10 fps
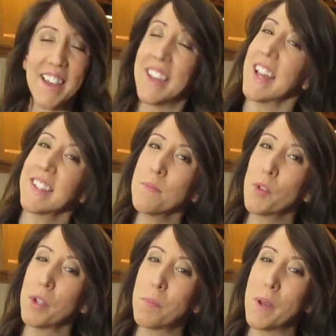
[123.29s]
Get some
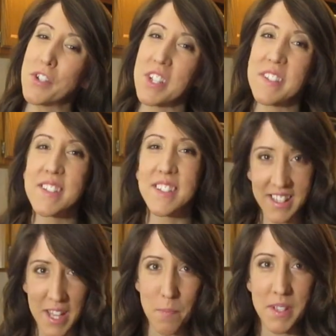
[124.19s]
good pitches,
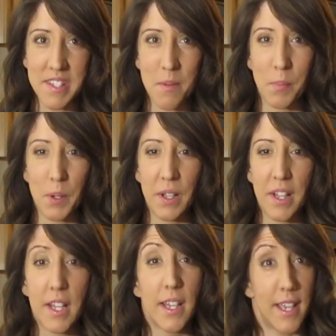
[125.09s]
keep it simple,
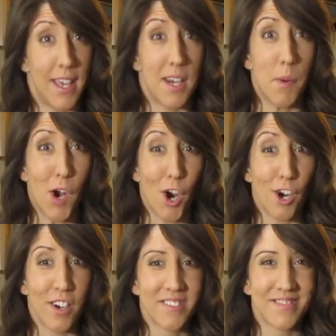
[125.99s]
hit them
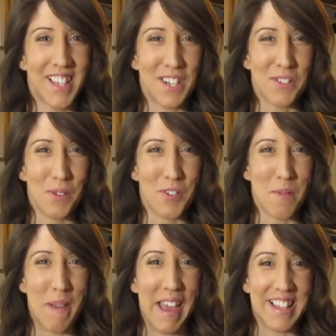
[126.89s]
hard, he told
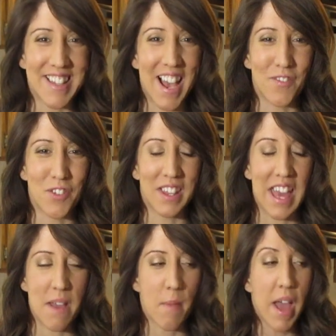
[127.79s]
Jim Hayes after the
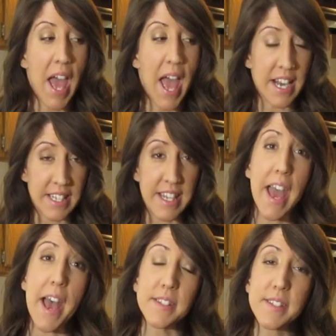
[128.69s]
game. And
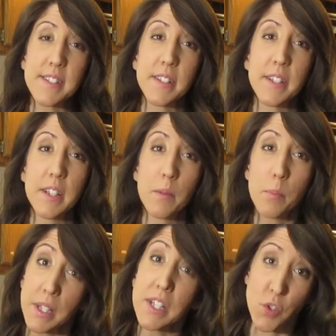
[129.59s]
yes,
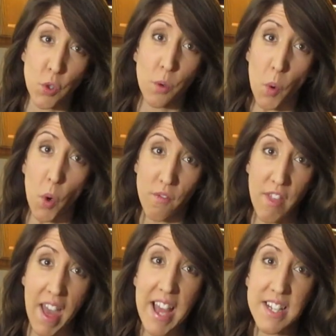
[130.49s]
please do more of
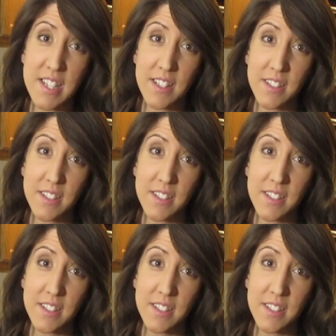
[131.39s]
that.